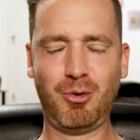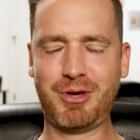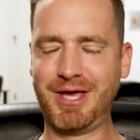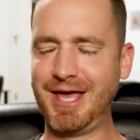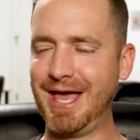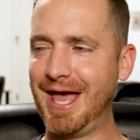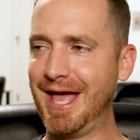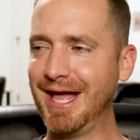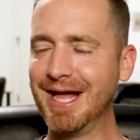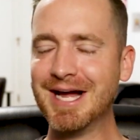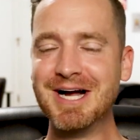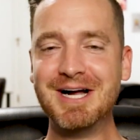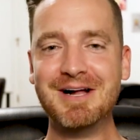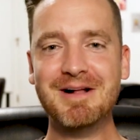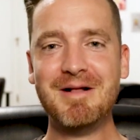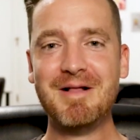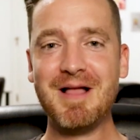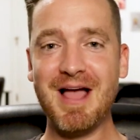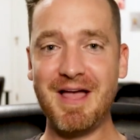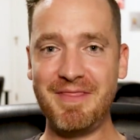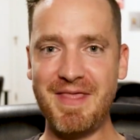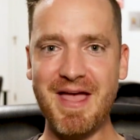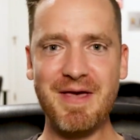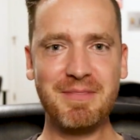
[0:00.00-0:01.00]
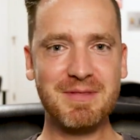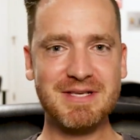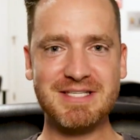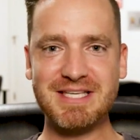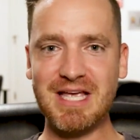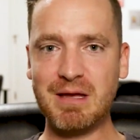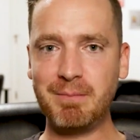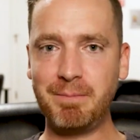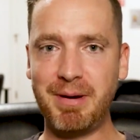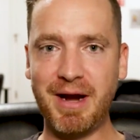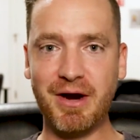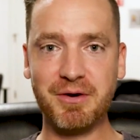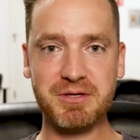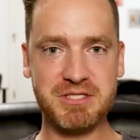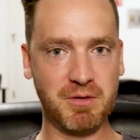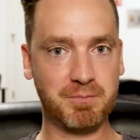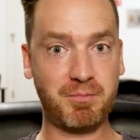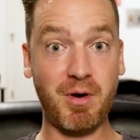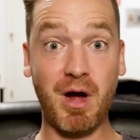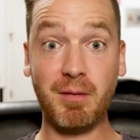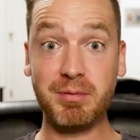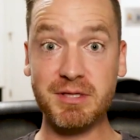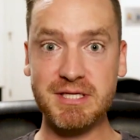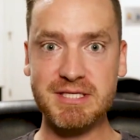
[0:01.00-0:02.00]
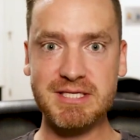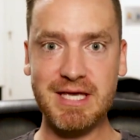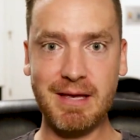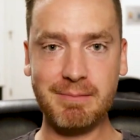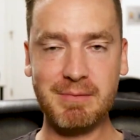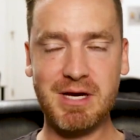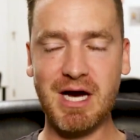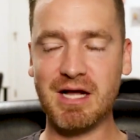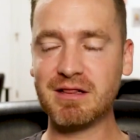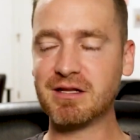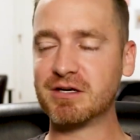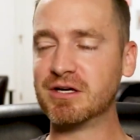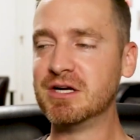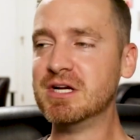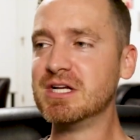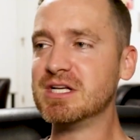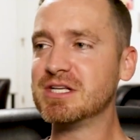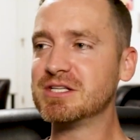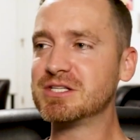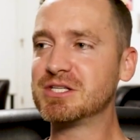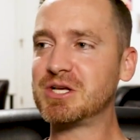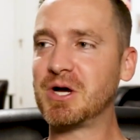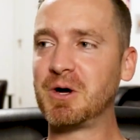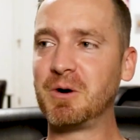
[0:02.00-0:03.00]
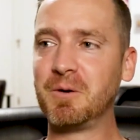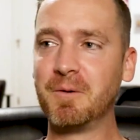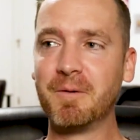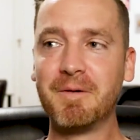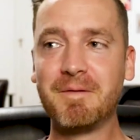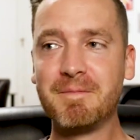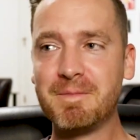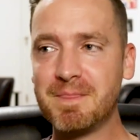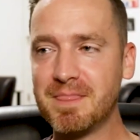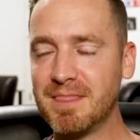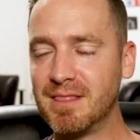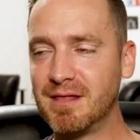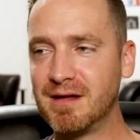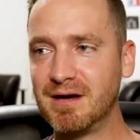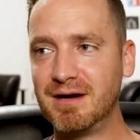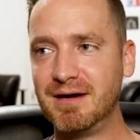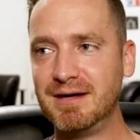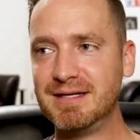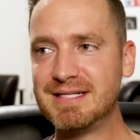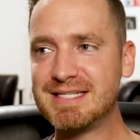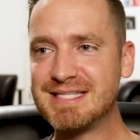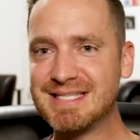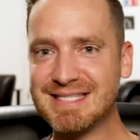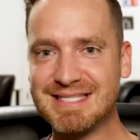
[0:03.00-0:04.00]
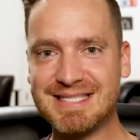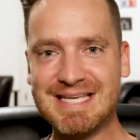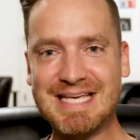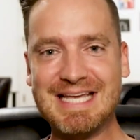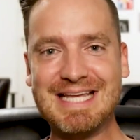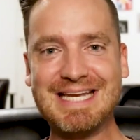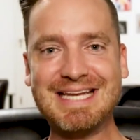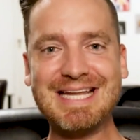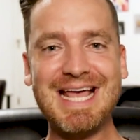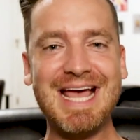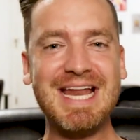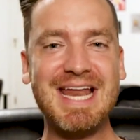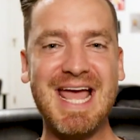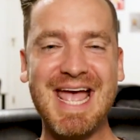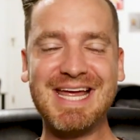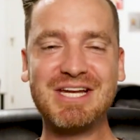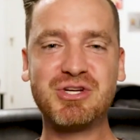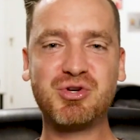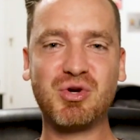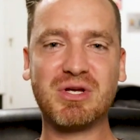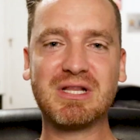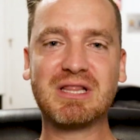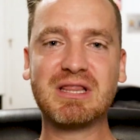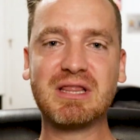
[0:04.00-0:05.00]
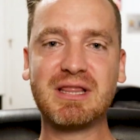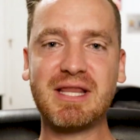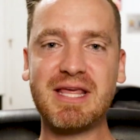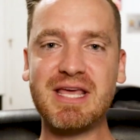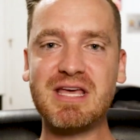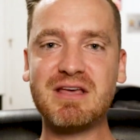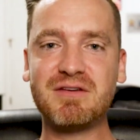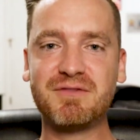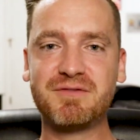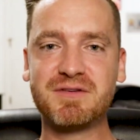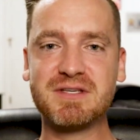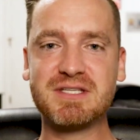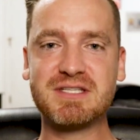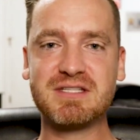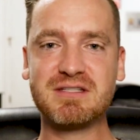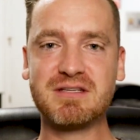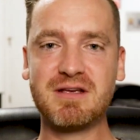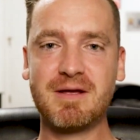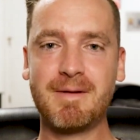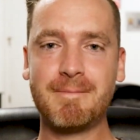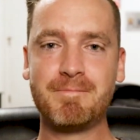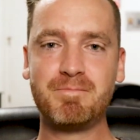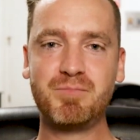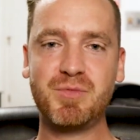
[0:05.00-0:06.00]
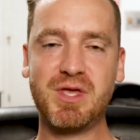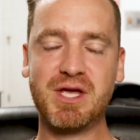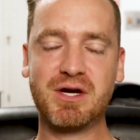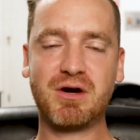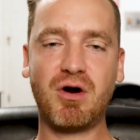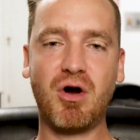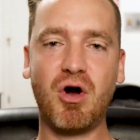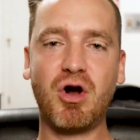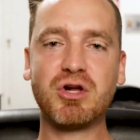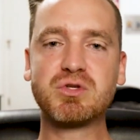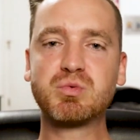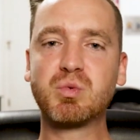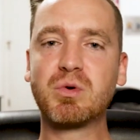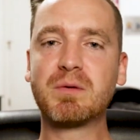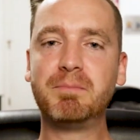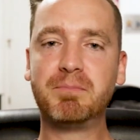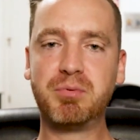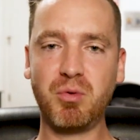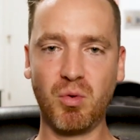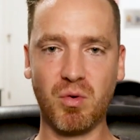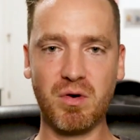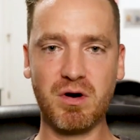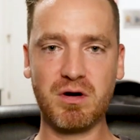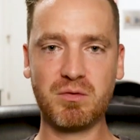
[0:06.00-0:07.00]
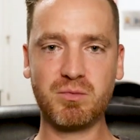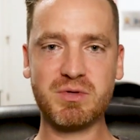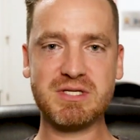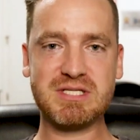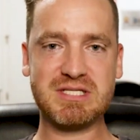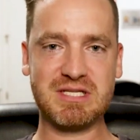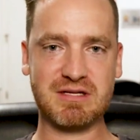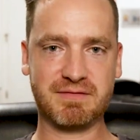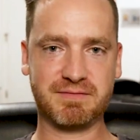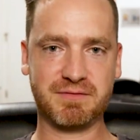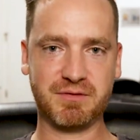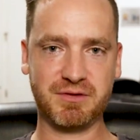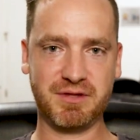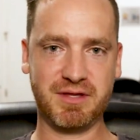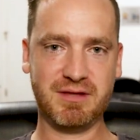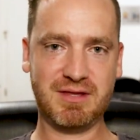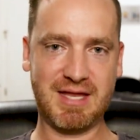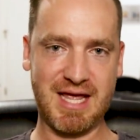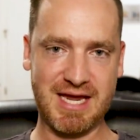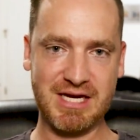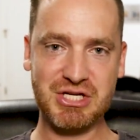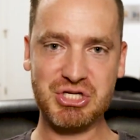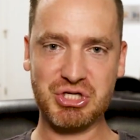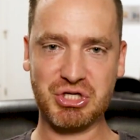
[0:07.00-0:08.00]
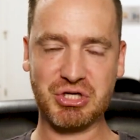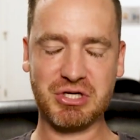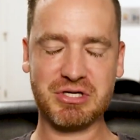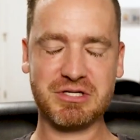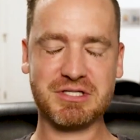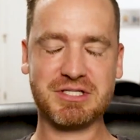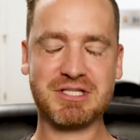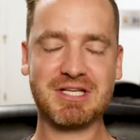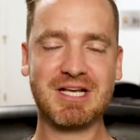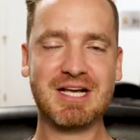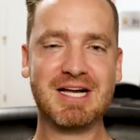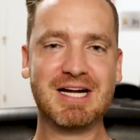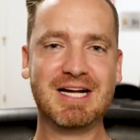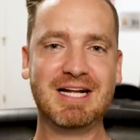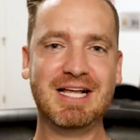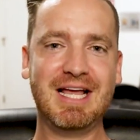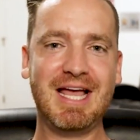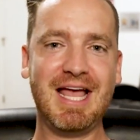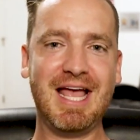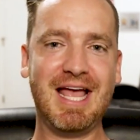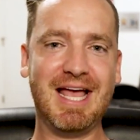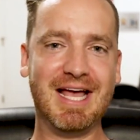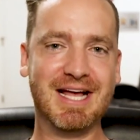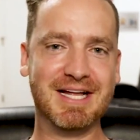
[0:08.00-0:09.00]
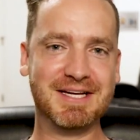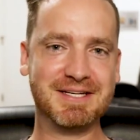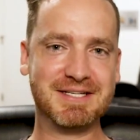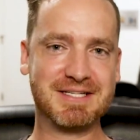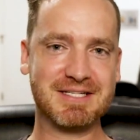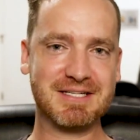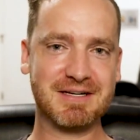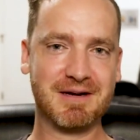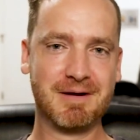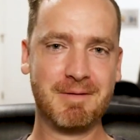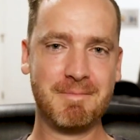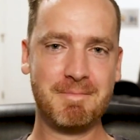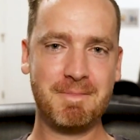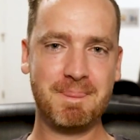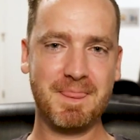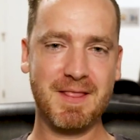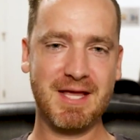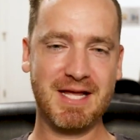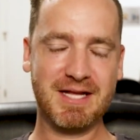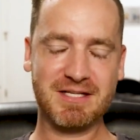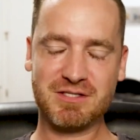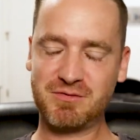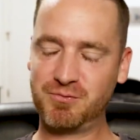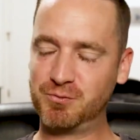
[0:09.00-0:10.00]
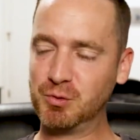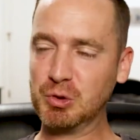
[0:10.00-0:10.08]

Okay. And they had the same parents, they're probably the same color. So sin and hatred lives in our hearts. We're born with sinful natures, and it's